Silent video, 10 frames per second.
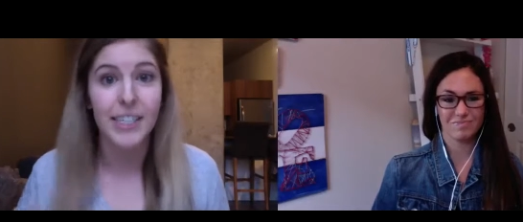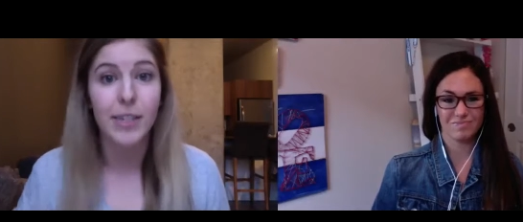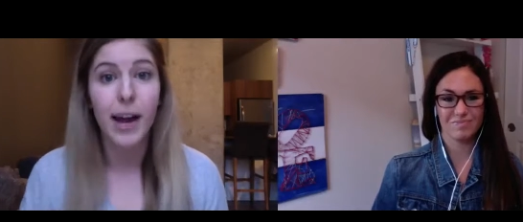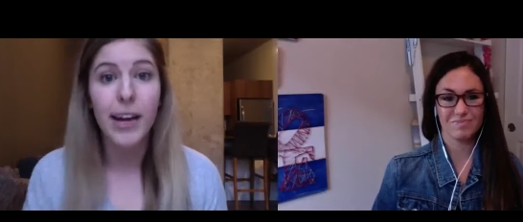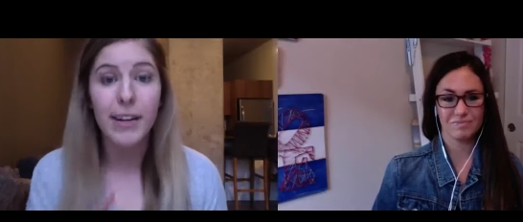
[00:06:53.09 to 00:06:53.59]
Speaker 1: So
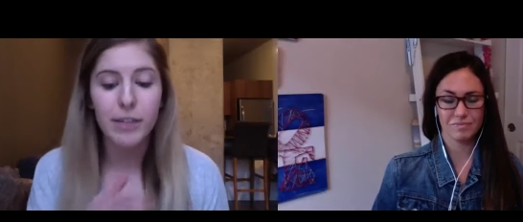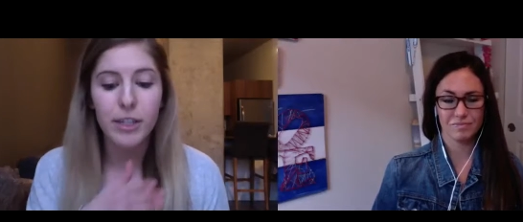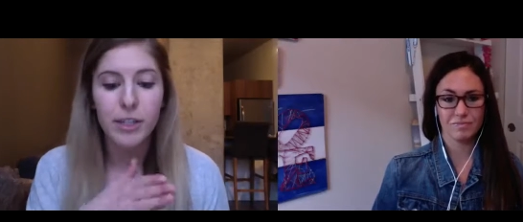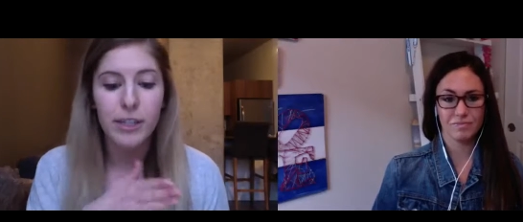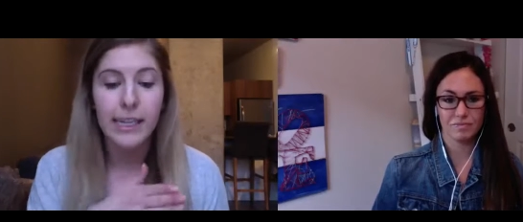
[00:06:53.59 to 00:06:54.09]
kind of
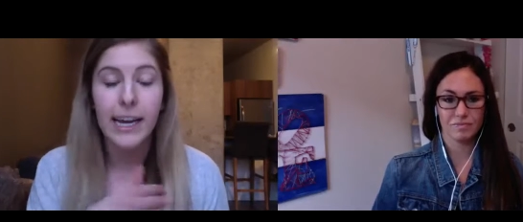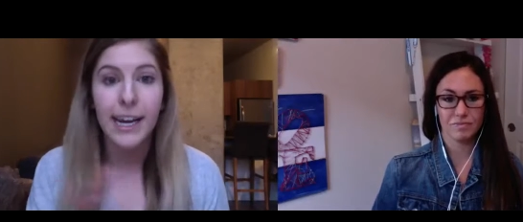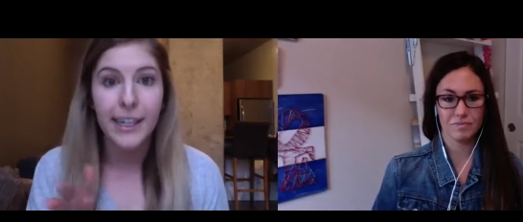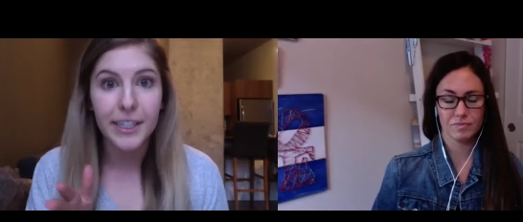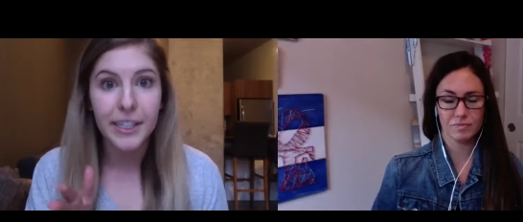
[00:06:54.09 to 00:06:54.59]
just
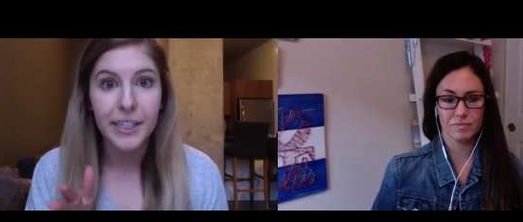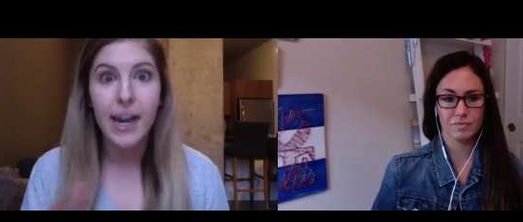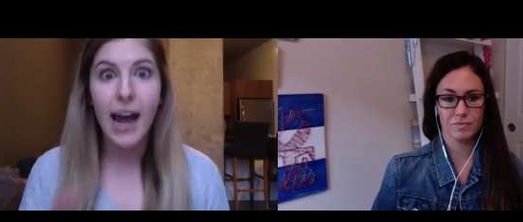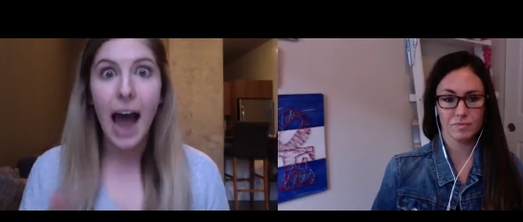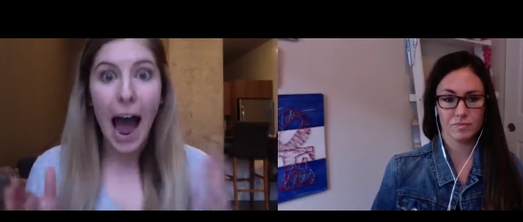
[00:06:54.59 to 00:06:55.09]
gauge
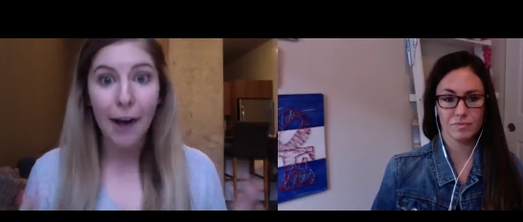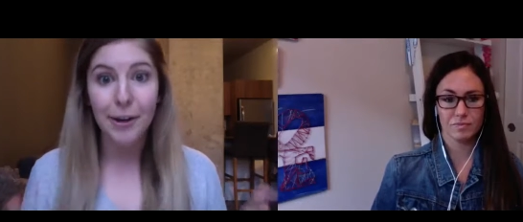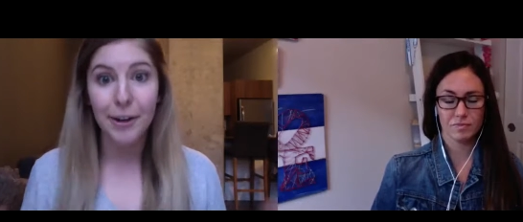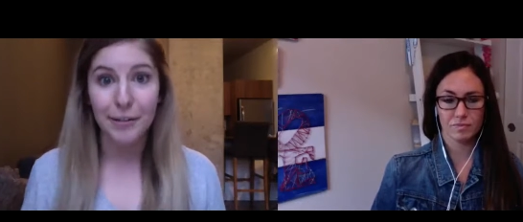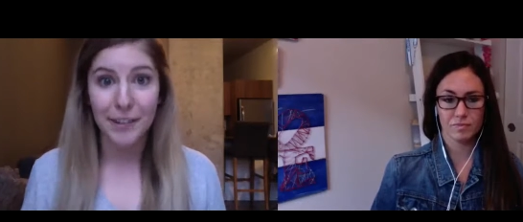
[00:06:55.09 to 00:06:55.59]
how
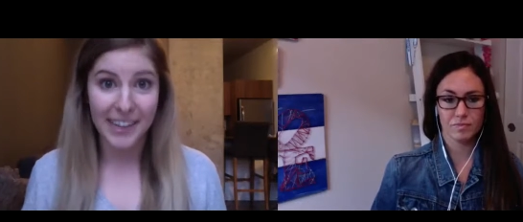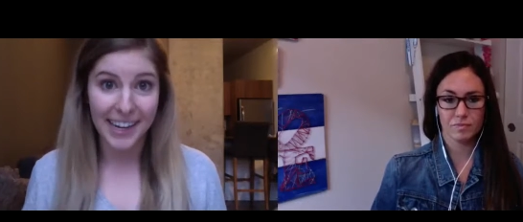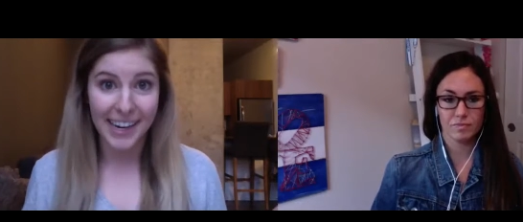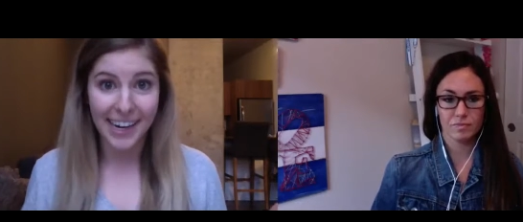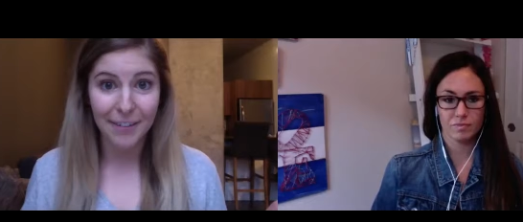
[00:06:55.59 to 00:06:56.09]
you're
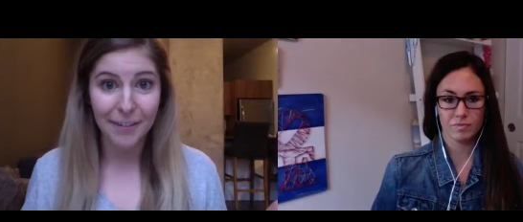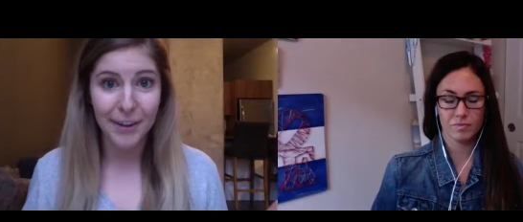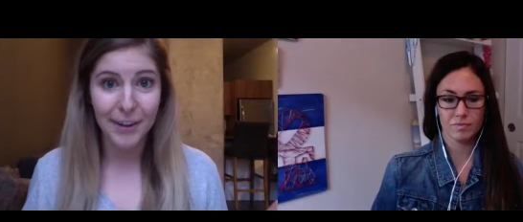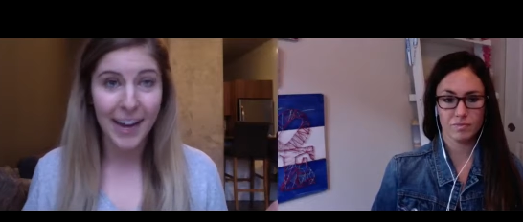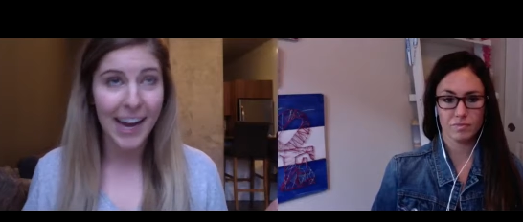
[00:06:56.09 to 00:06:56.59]
feeling. If
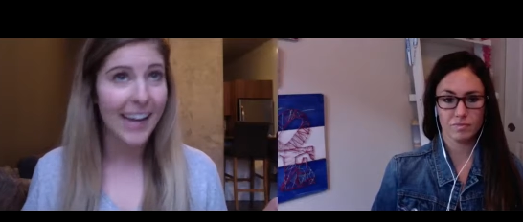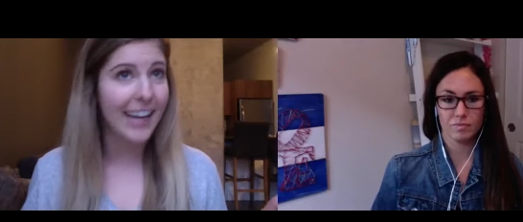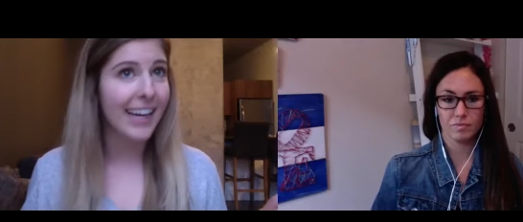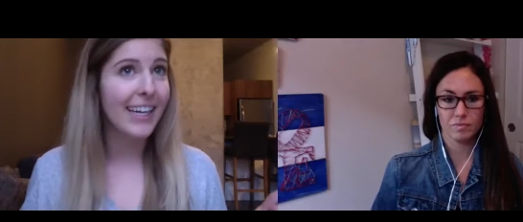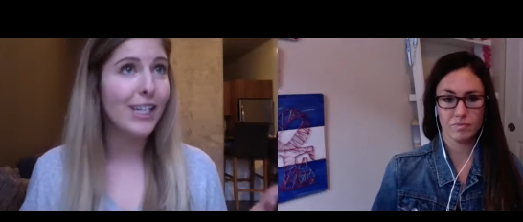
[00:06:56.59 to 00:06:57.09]
you're like
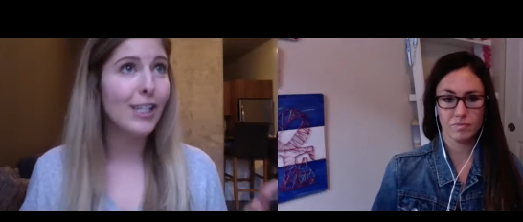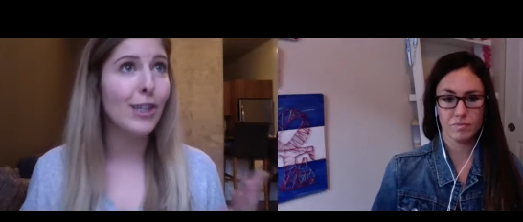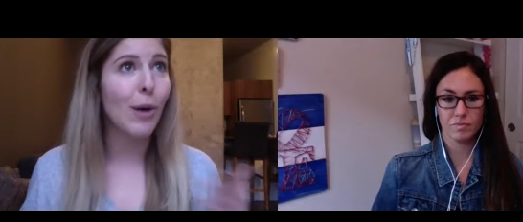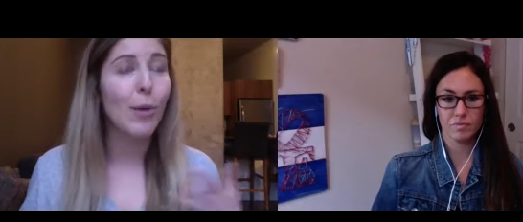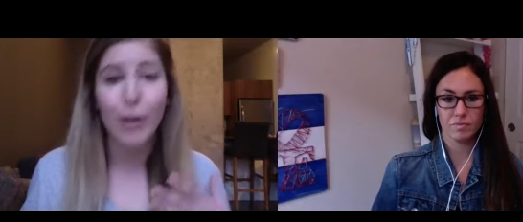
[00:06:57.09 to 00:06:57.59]

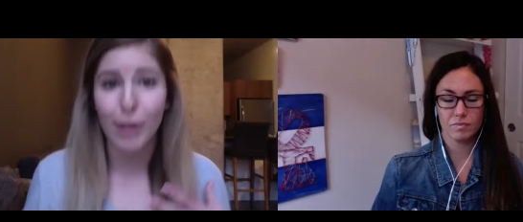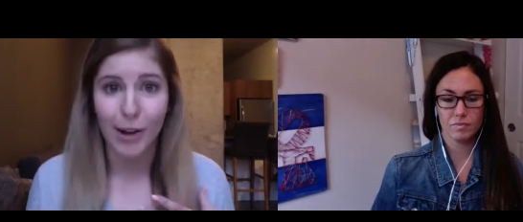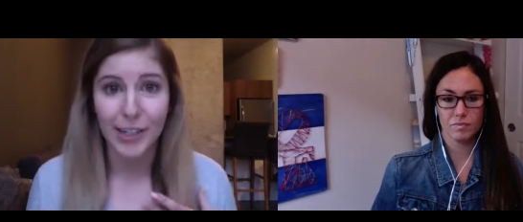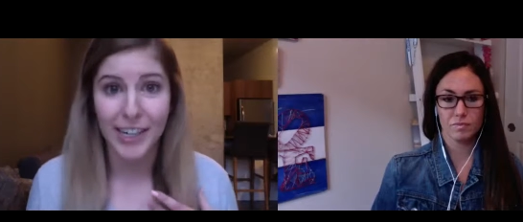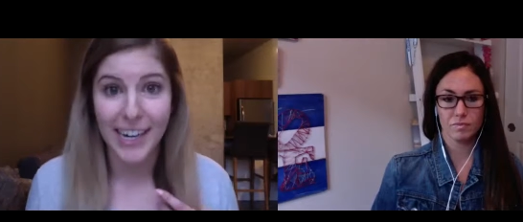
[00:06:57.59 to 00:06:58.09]
so
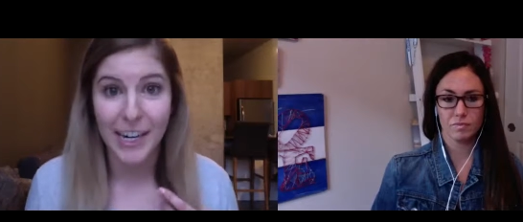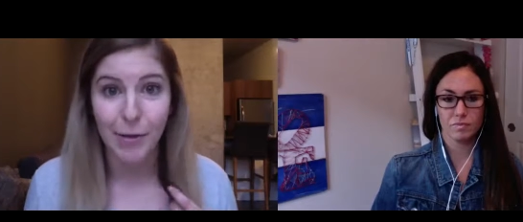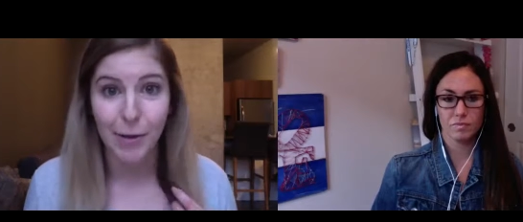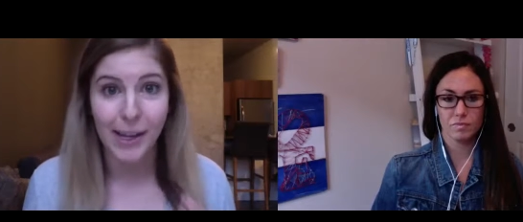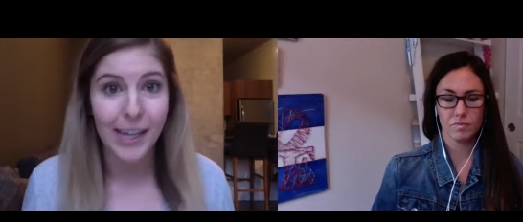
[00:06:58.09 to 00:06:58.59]
lethargic and
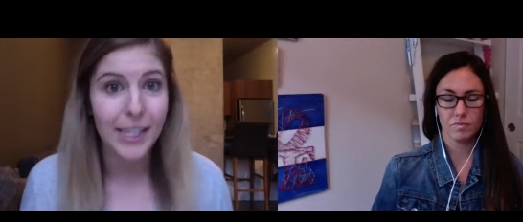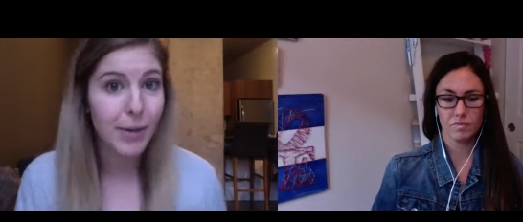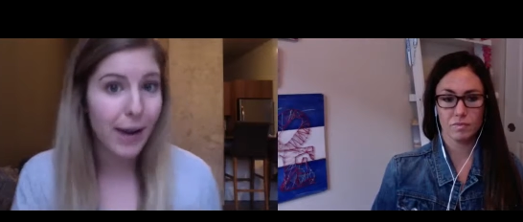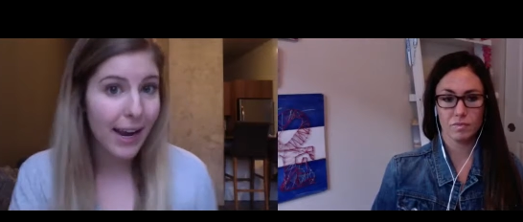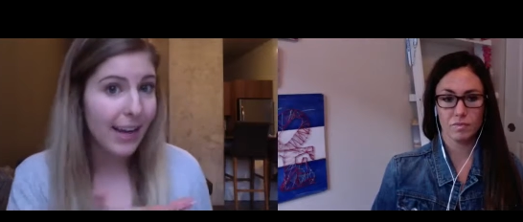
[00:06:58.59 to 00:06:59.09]
you realize you
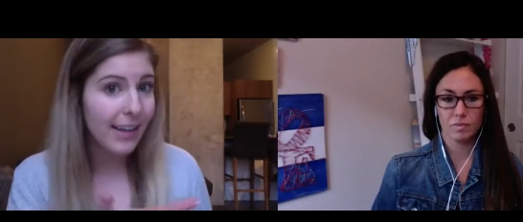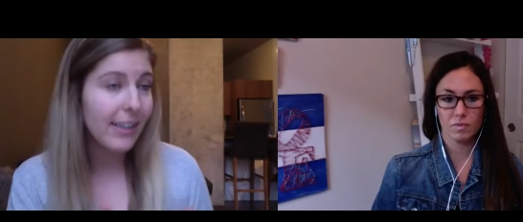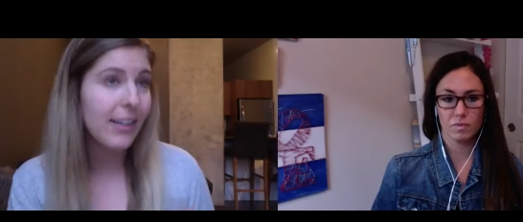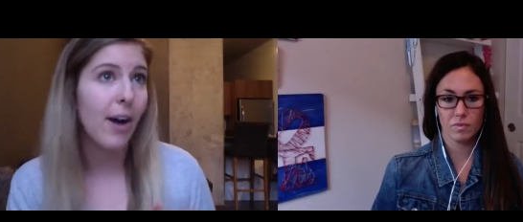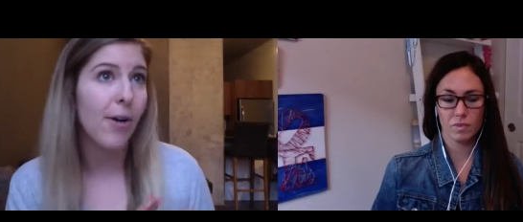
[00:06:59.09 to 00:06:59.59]
ate,
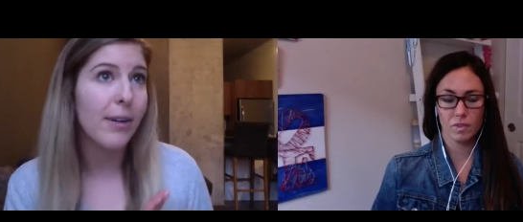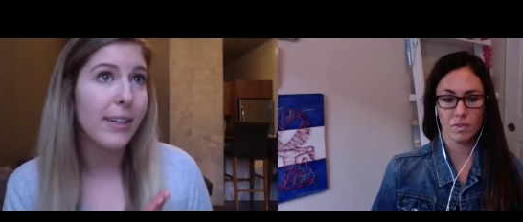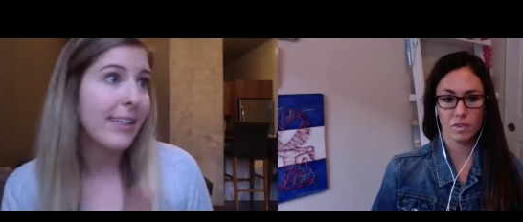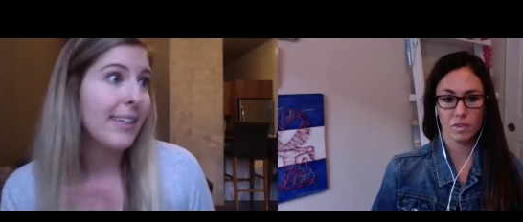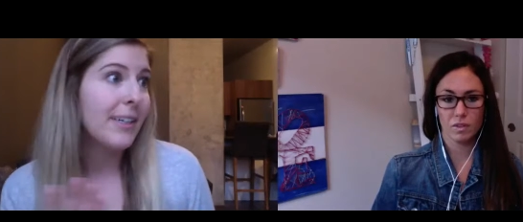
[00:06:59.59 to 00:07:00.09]
you know,
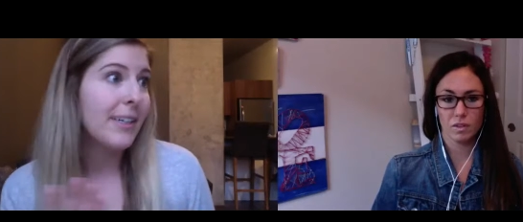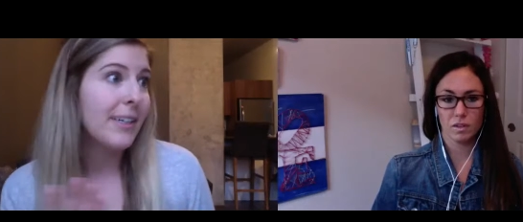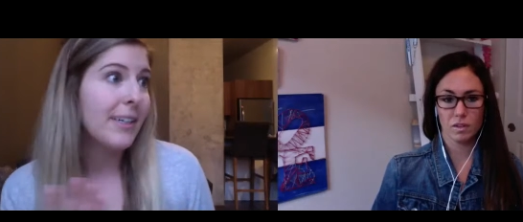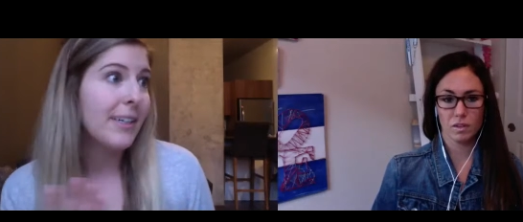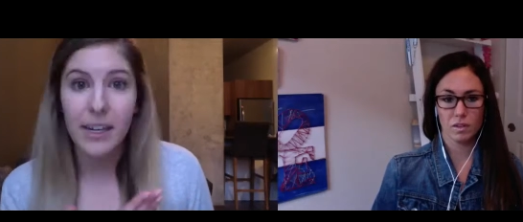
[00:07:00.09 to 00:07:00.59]

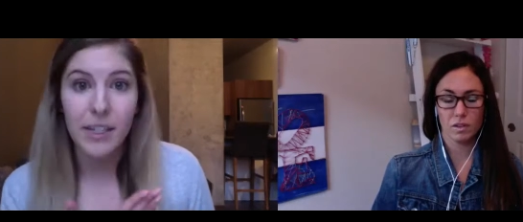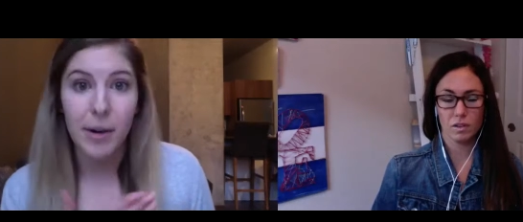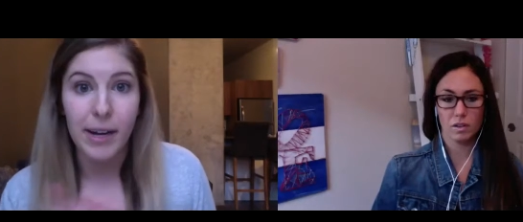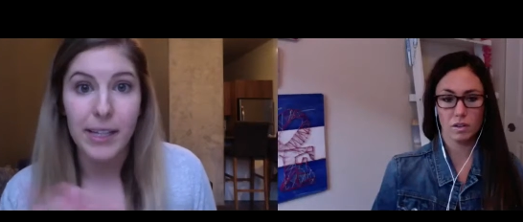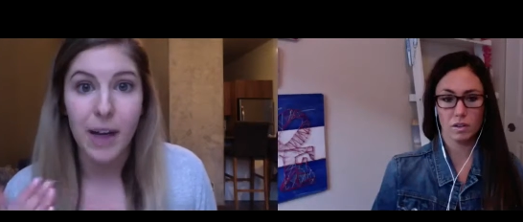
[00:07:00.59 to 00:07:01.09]
pizza and
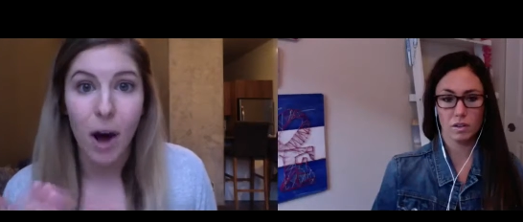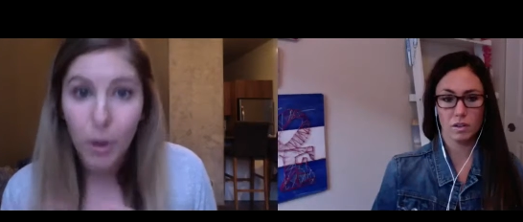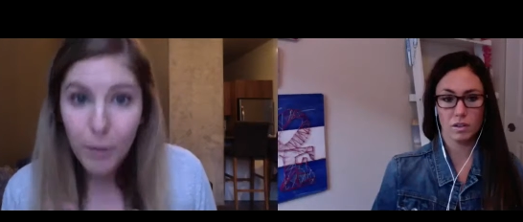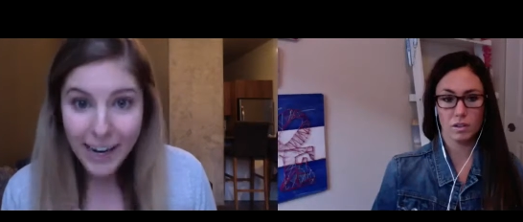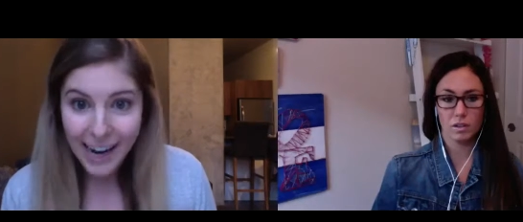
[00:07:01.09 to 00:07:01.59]
donuts
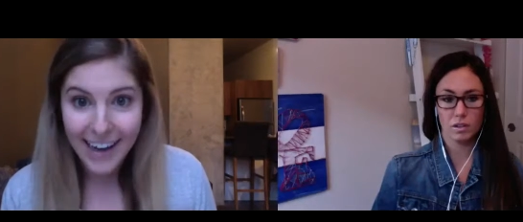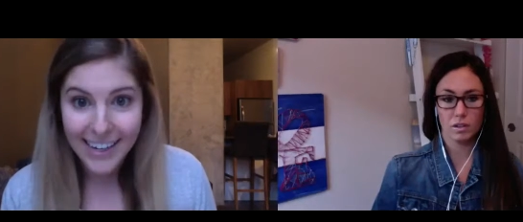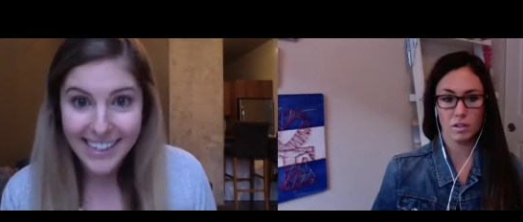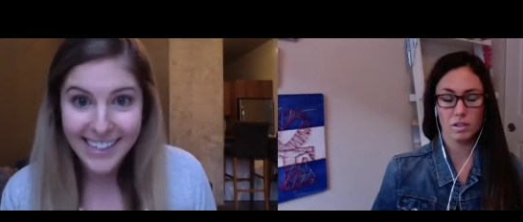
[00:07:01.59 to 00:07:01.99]
all weekend,